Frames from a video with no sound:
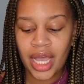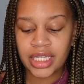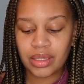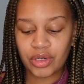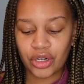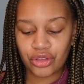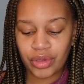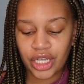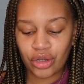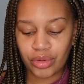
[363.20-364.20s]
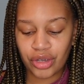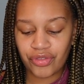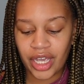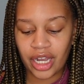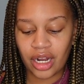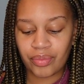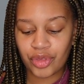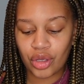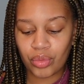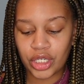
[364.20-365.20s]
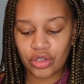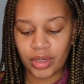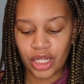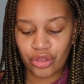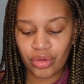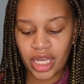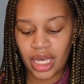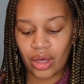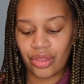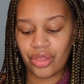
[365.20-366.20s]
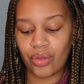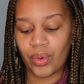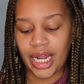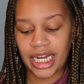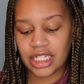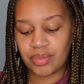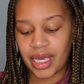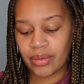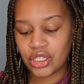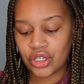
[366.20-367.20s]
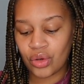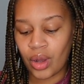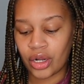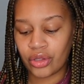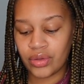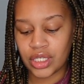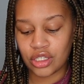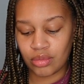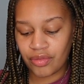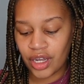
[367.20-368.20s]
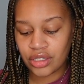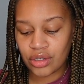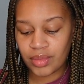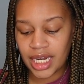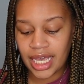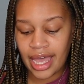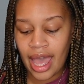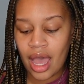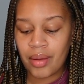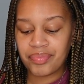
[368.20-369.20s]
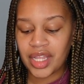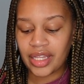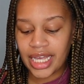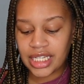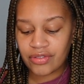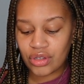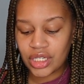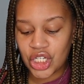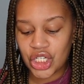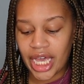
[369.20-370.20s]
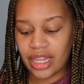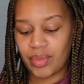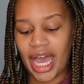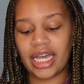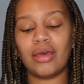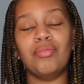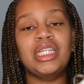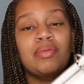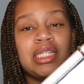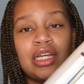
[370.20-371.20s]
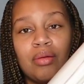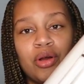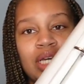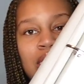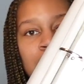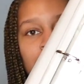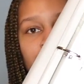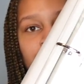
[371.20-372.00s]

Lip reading: seminar 3 career fair, regional meeting 3 when edTPA was due, our closing supervisor meeting, last day of student teaching, and then we had commencement ceremonies